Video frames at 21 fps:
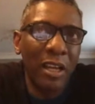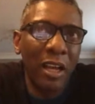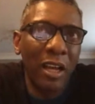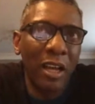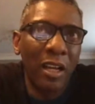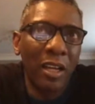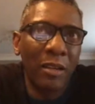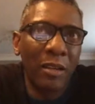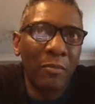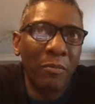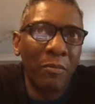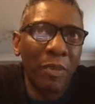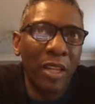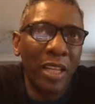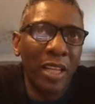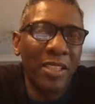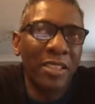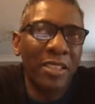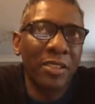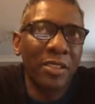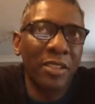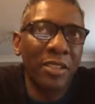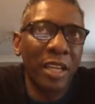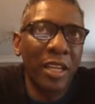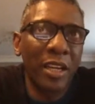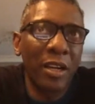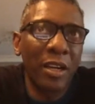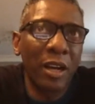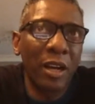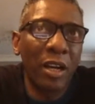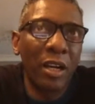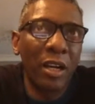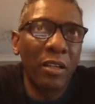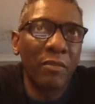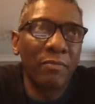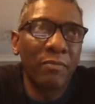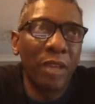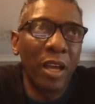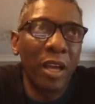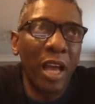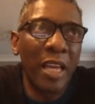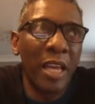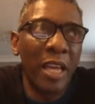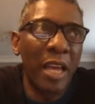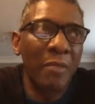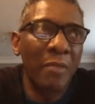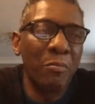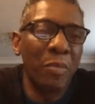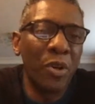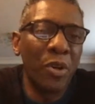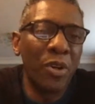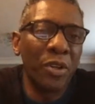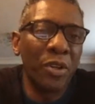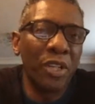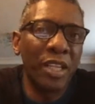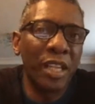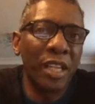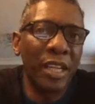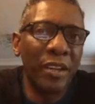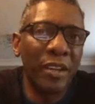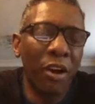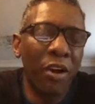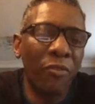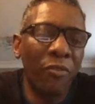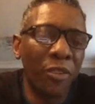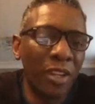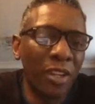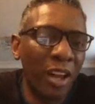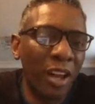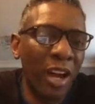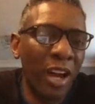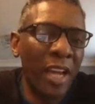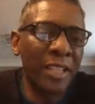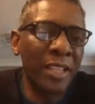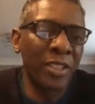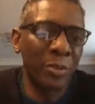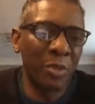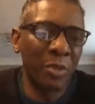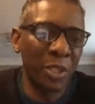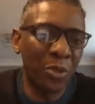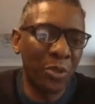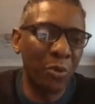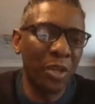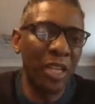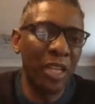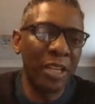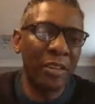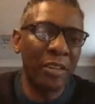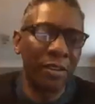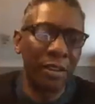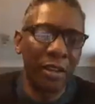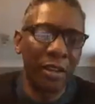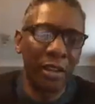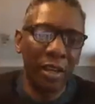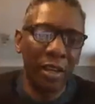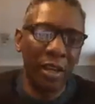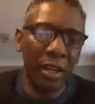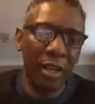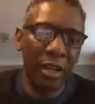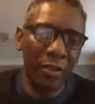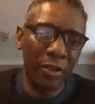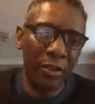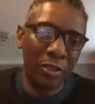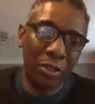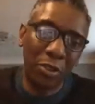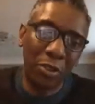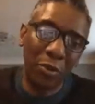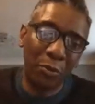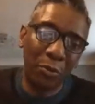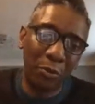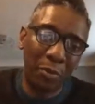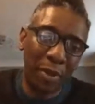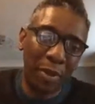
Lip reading: let's just say, a murking of the lines between the two.